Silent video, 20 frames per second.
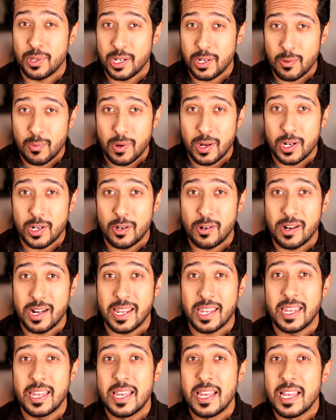what you're
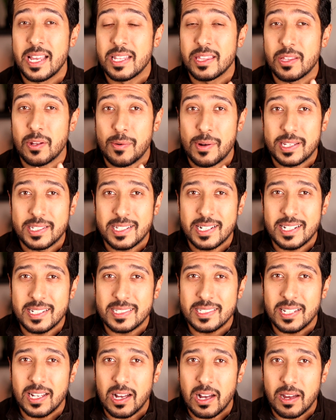wondering. There isn't a
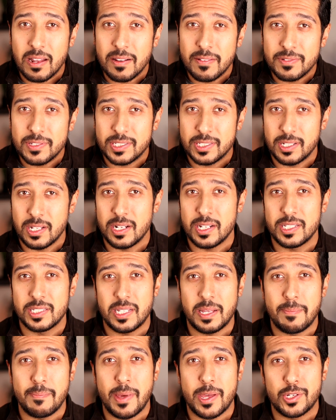ton of studies
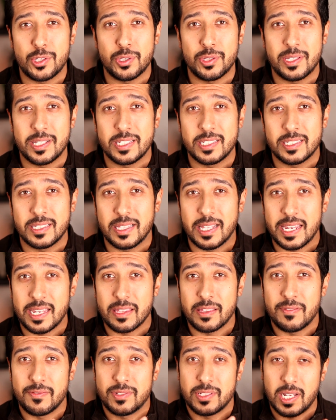that measured this
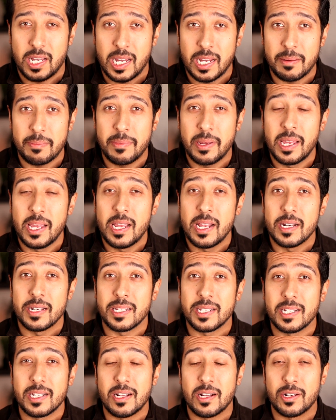length of time
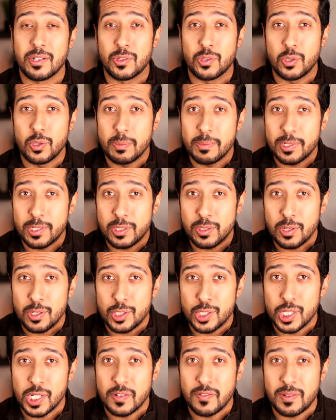needed on humans to
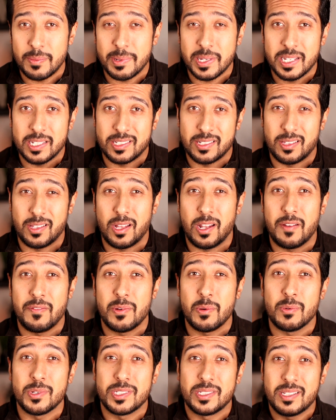achieve it because a lot
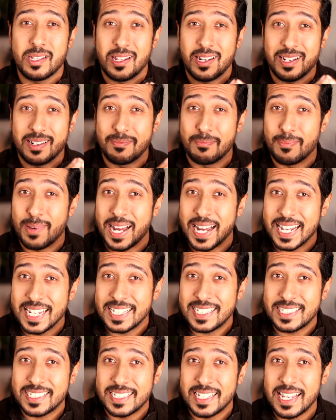of it was done on
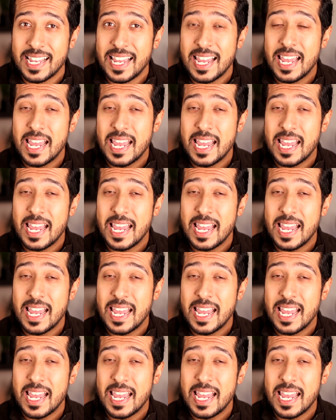mice.